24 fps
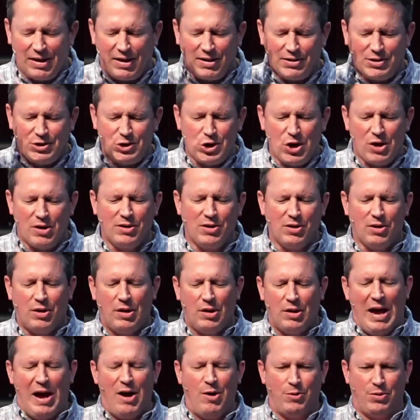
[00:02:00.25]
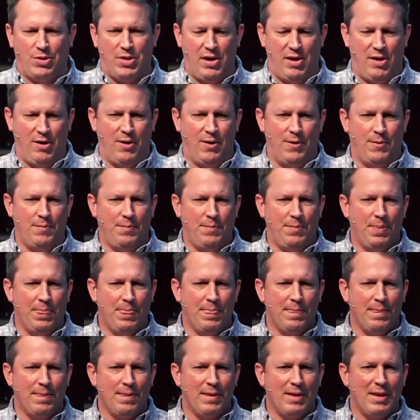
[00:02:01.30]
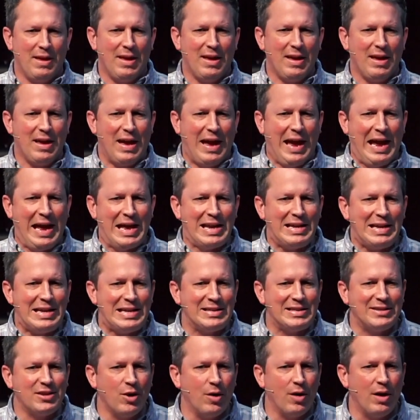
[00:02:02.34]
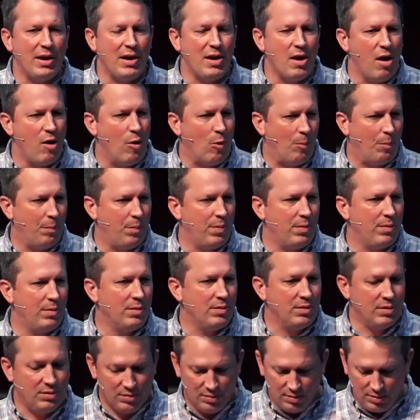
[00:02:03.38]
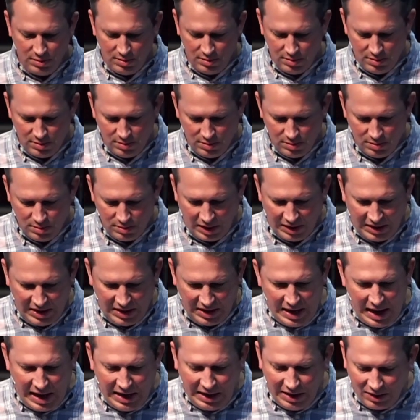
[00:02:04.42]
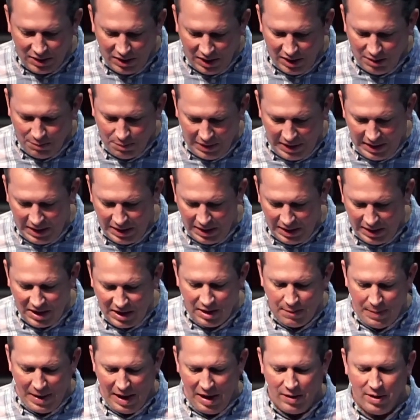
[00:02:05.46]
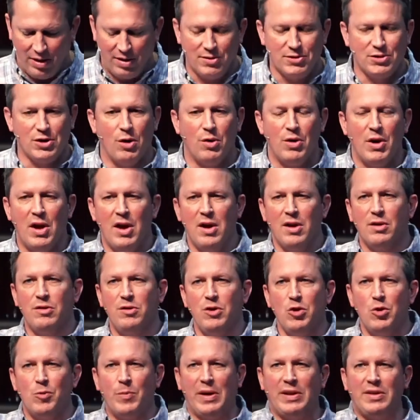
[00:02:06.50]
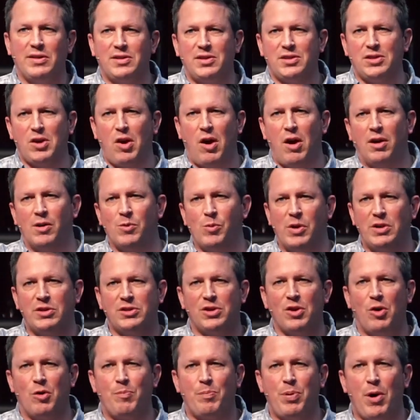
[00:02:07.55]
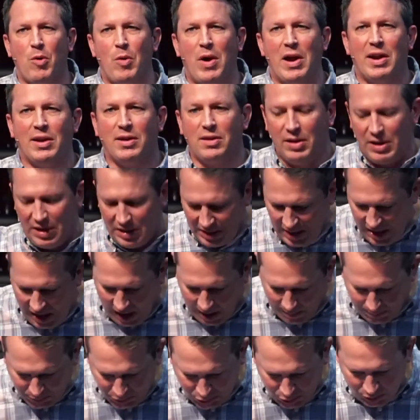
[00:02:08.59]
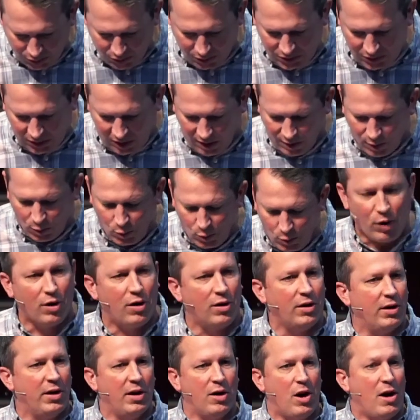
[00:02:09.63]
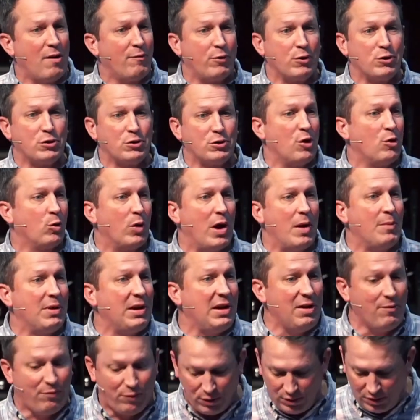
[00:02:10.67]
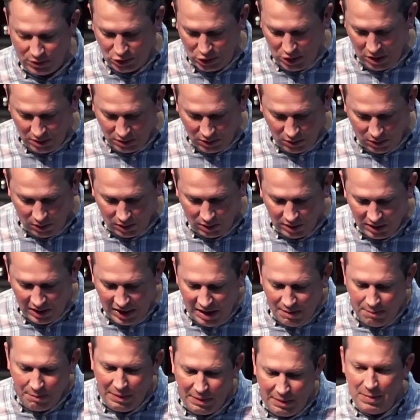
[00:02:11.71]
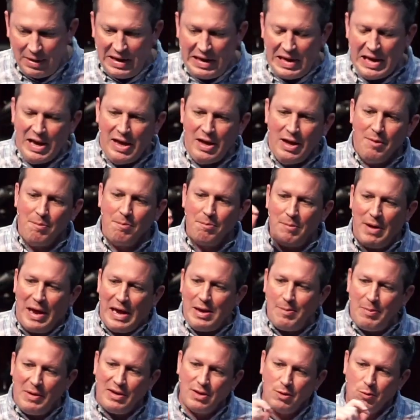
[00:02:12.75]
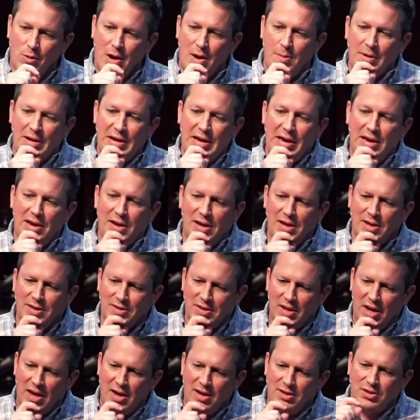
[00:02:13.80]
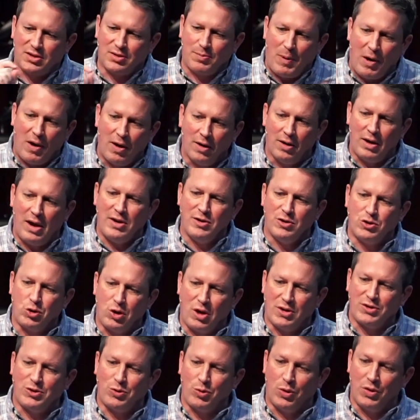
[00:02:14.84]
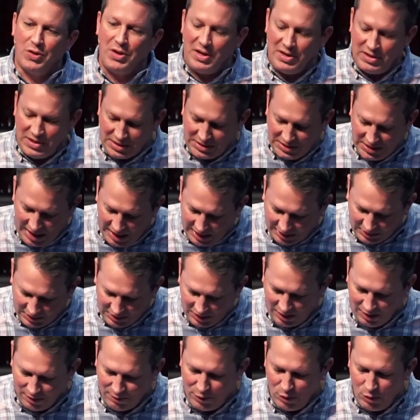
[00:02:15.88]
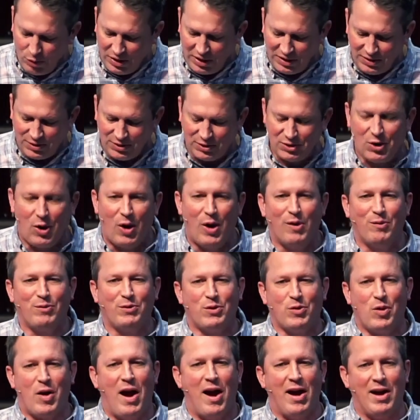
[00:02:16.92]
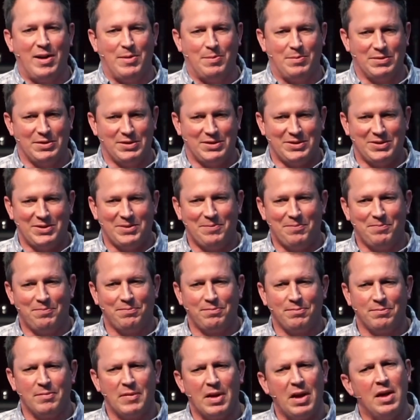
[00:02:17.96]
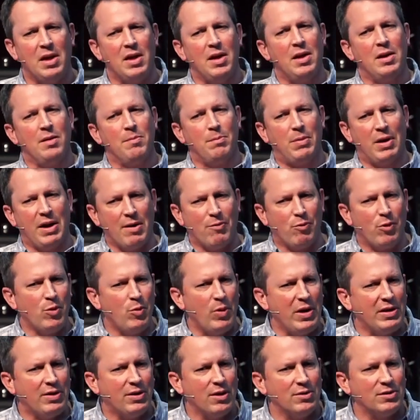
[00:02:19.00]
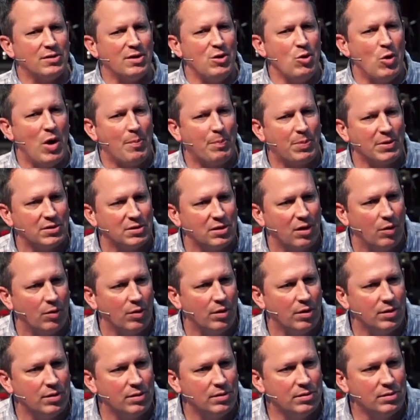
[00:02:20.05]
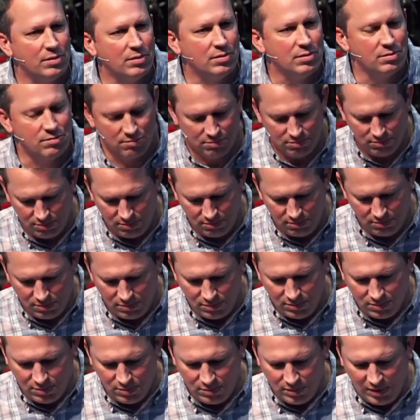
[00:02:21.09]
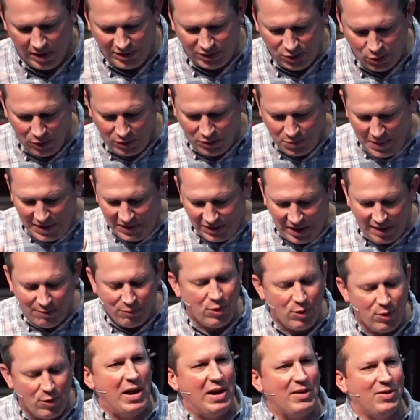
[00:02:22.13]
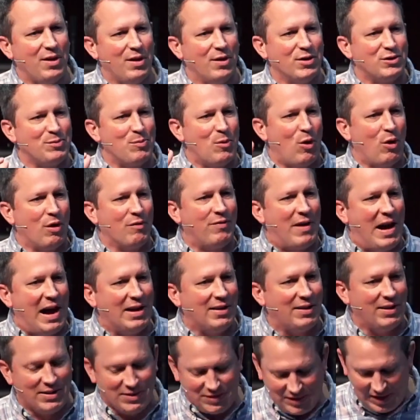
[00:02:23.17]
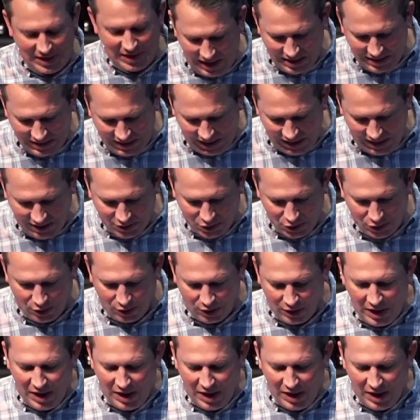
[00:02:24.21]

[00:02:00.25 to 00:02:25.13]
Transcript: a jungle out there? And is there any hope? Like, can anything be done about it? So Newman's song, which so poetically captures our world, it offers no remedy for the jungle. Maybe the remedy is a smart and trustworthy detective who can solve crimes. But every week there's a new episode. Right? So which means every week there's more violence and danger.